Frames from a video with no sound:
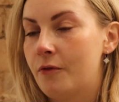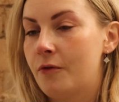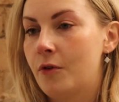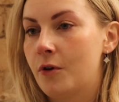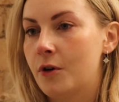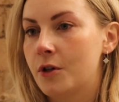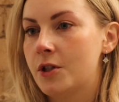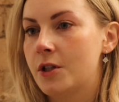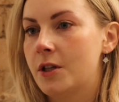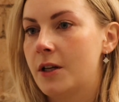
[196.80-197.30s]

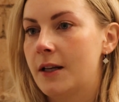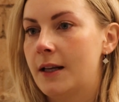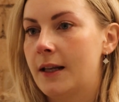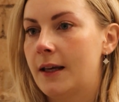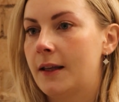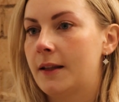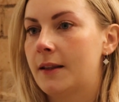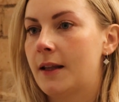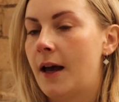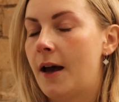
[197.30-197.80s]

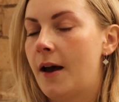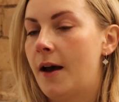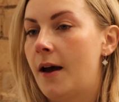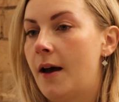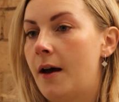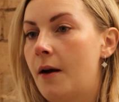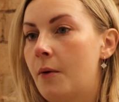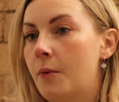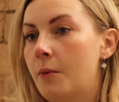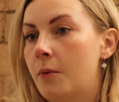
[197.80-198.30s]
unfortunately
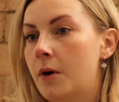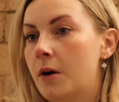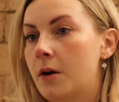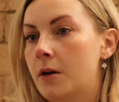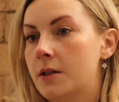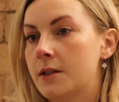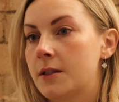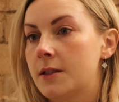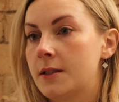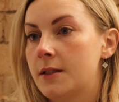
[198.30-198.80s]
there
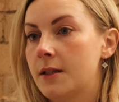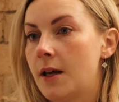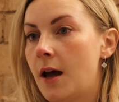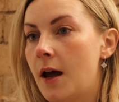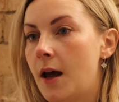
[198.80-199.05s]
was